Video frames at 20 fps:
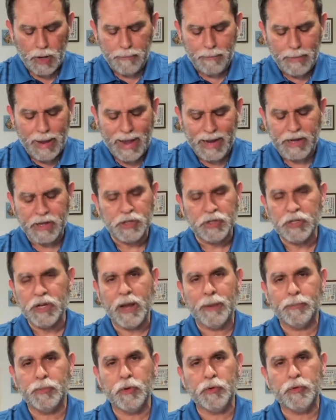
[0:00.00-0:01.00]
back in
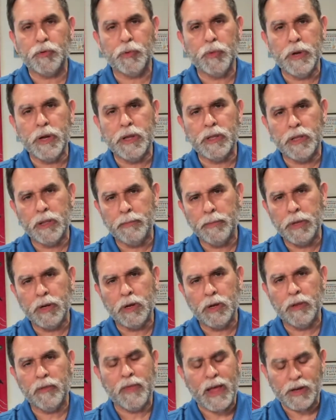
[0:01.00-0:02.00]
chapter 3, in the
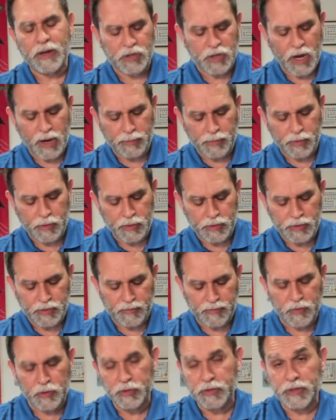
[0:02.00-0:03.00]
middle of that chapter, there's
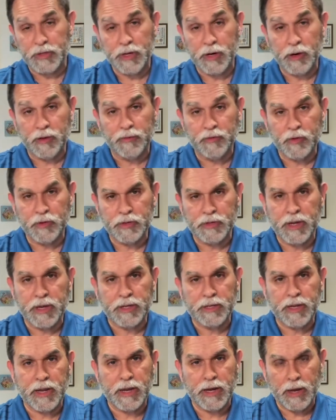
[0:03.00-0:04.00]
a verse there in verse
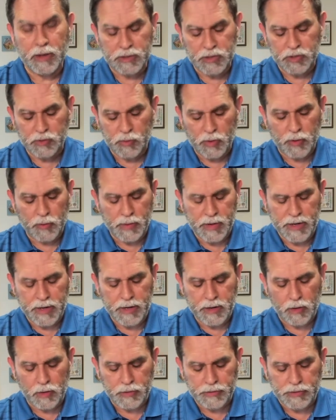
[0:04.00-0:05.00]
18. I just want to read
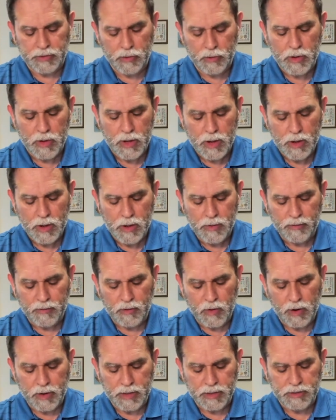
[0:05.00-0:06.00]
it also
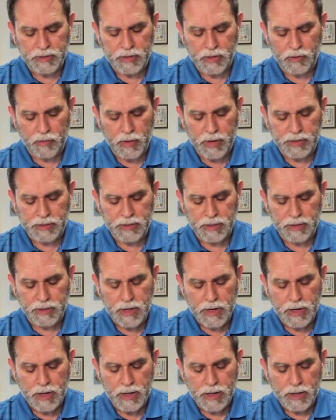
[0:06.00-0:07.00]
for our consideration.